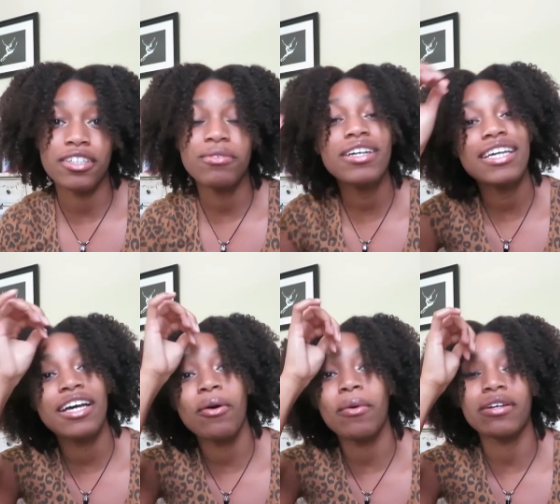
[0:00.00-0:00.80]
You can
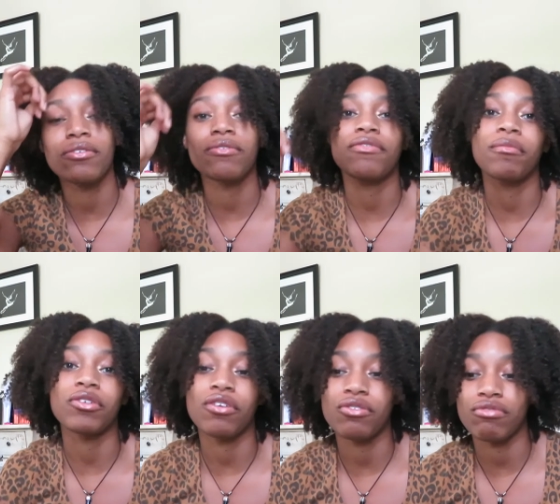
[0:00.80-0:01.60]
get oil from the
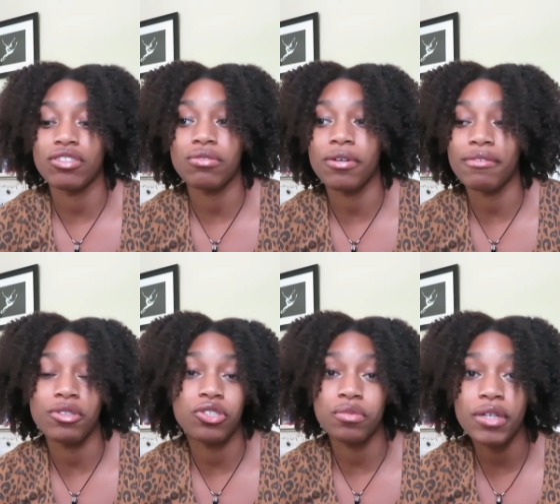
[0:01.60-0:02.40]
grocery store,
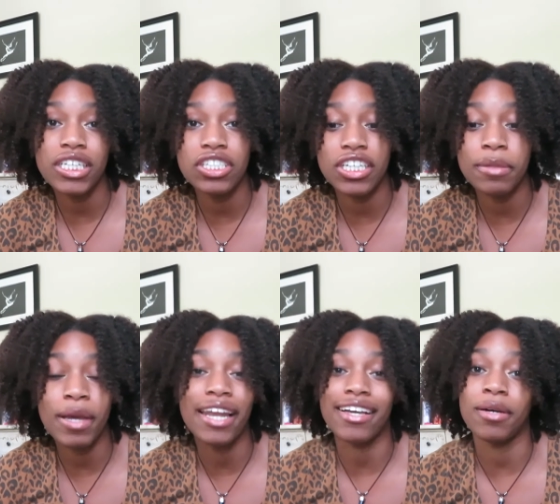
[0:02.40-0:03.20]
which is pretty cheap,
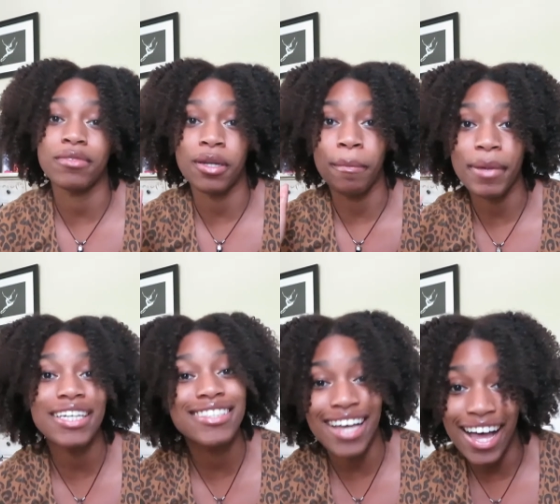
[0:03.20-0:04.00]
and it comes in a
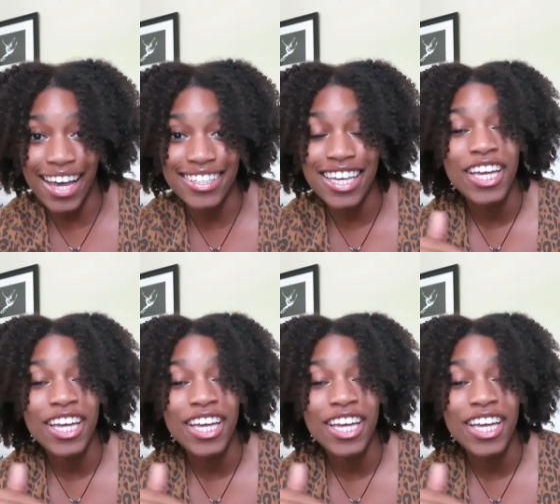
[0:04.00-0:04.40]
big size,